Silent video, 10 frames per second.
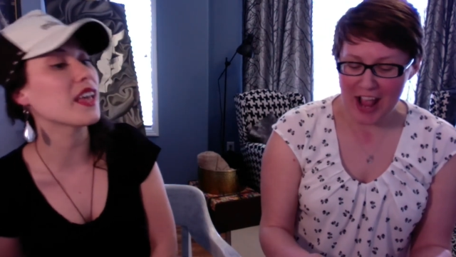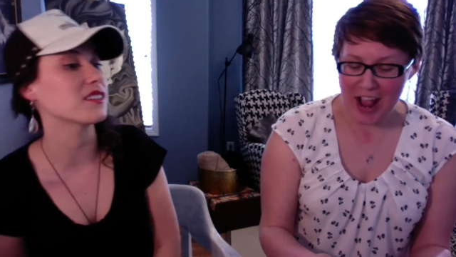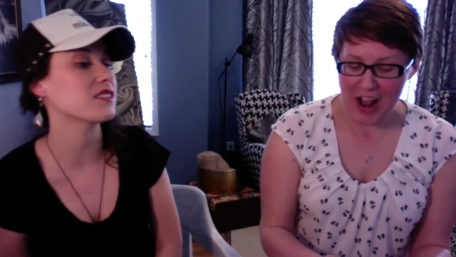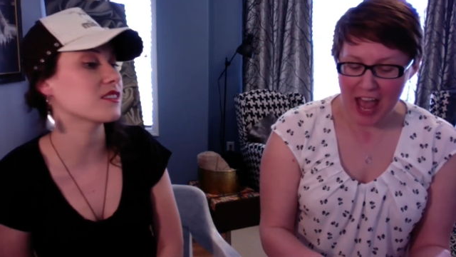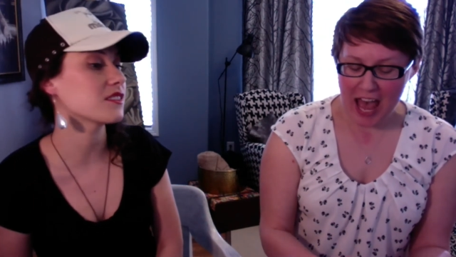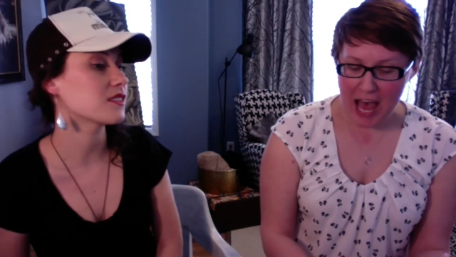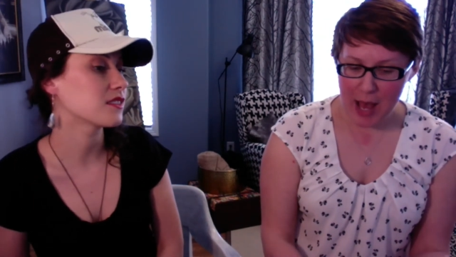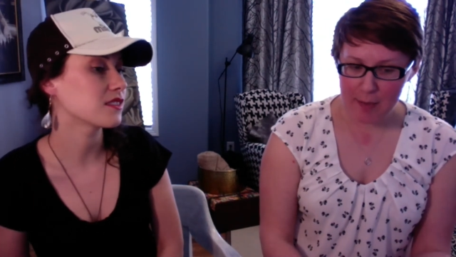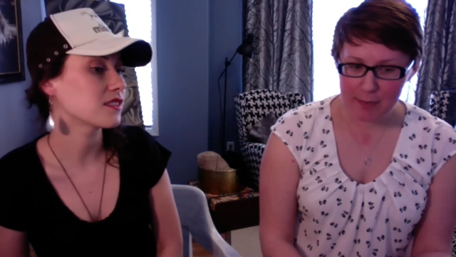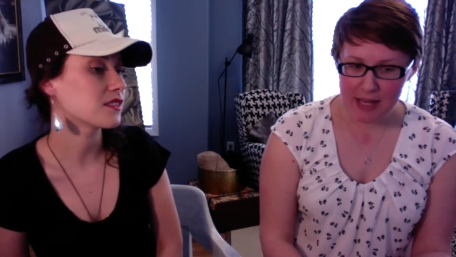Speaker 1: yes.
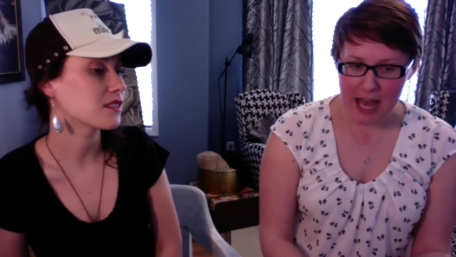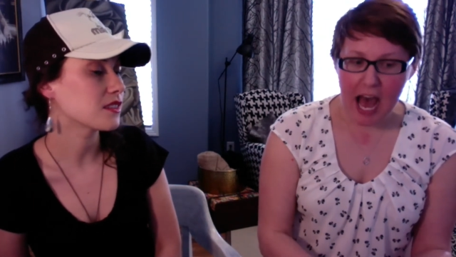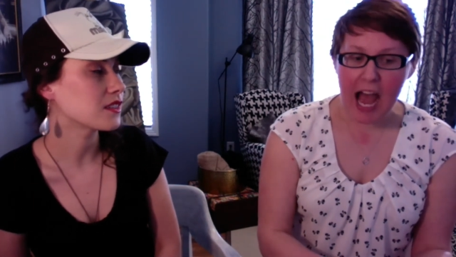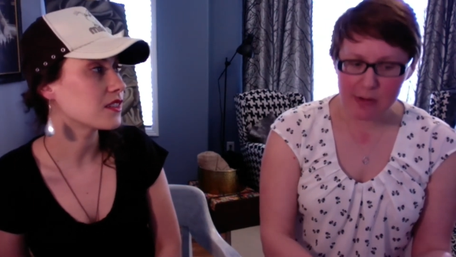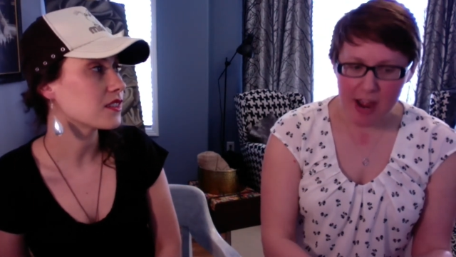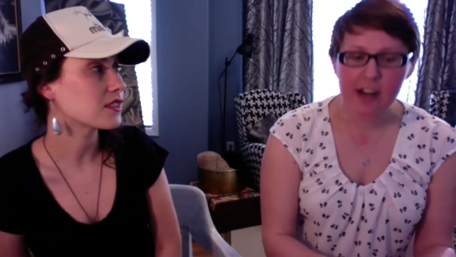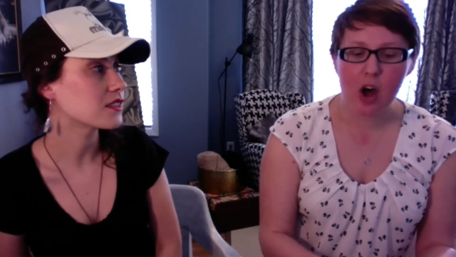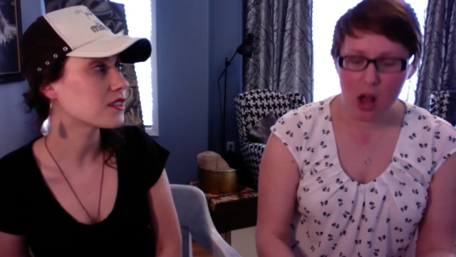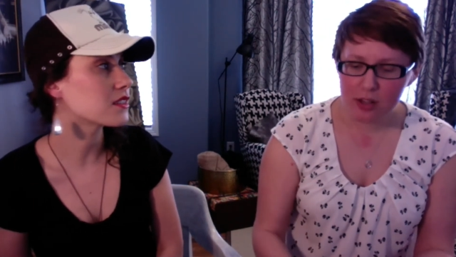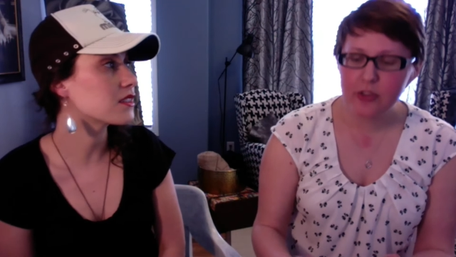Um, I read
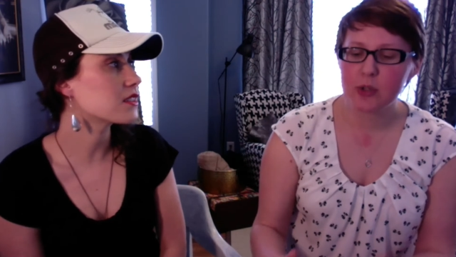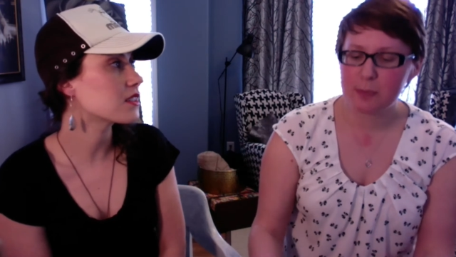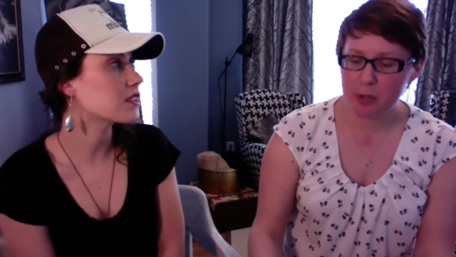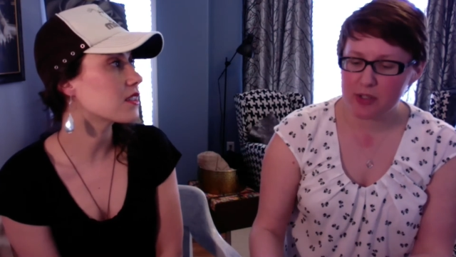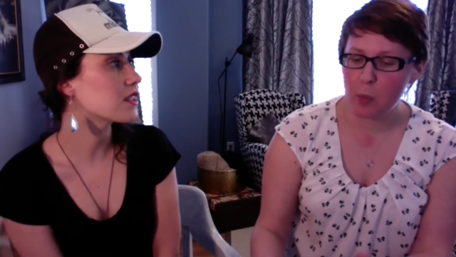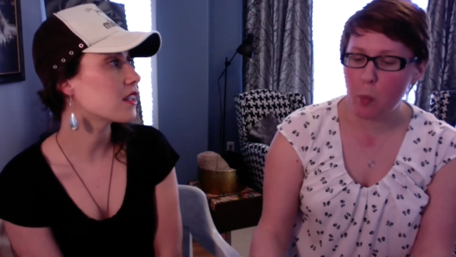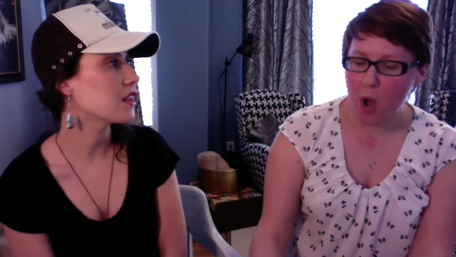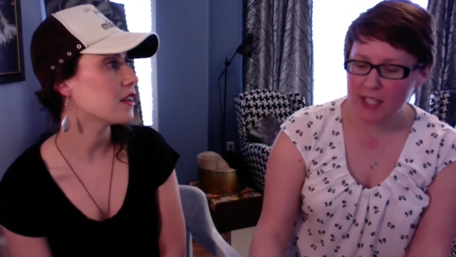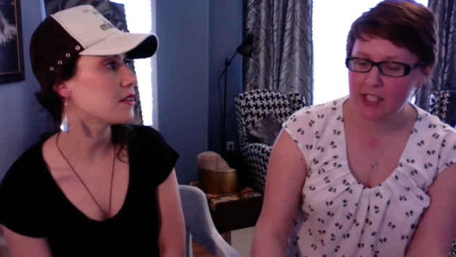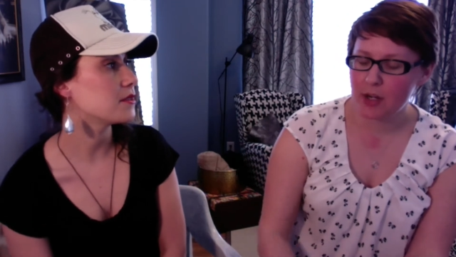all of those books
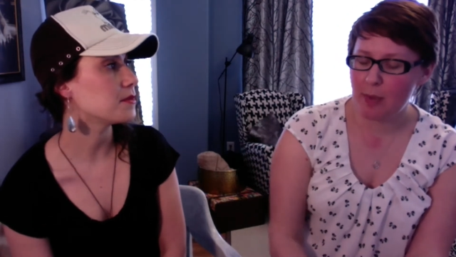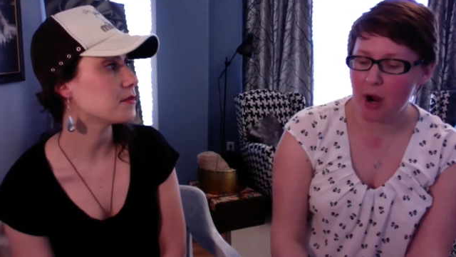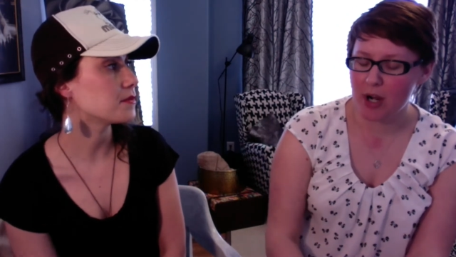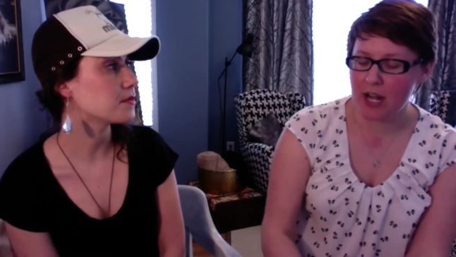one year apart,